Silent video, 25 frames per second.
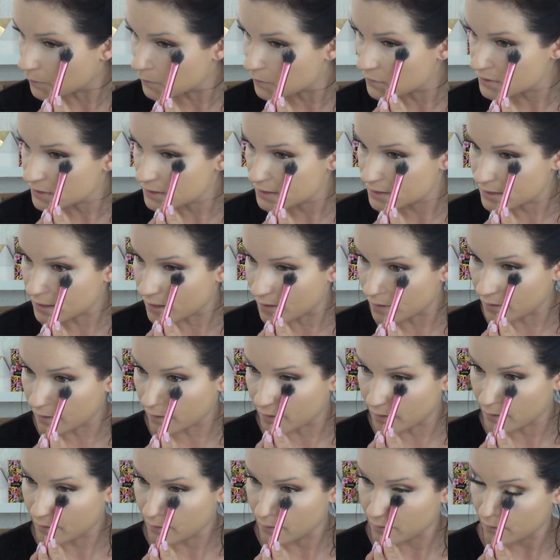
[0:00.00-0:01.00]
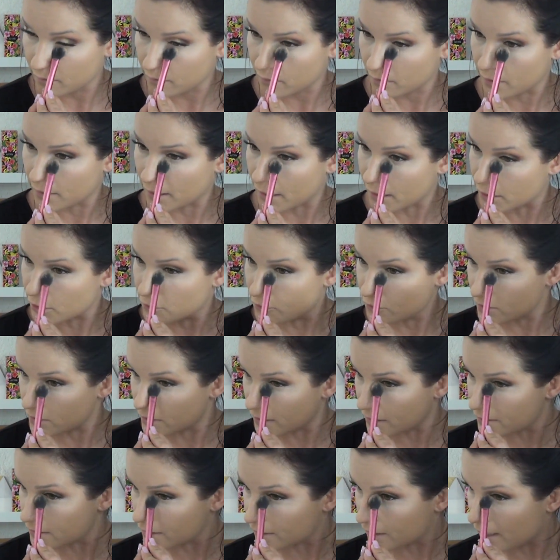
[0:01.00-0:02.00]
I'm setting it. And I use
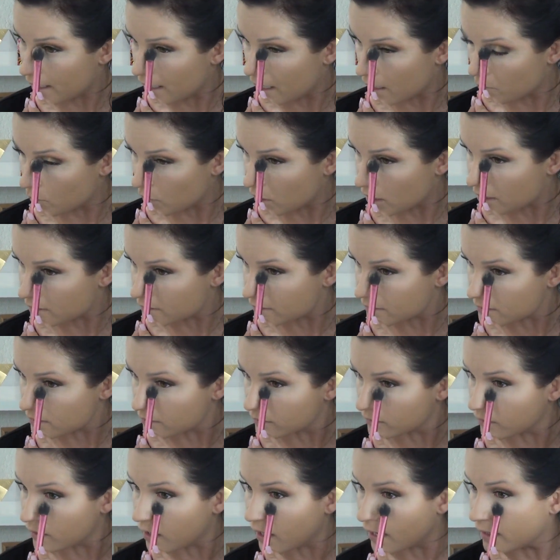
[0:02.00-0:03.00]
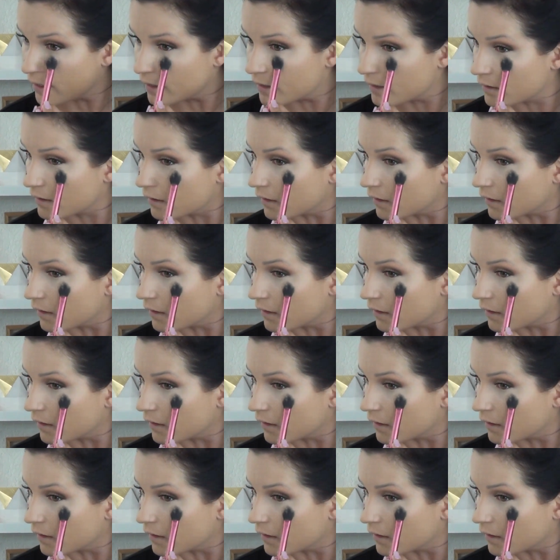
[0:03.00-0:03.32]
this again because it's light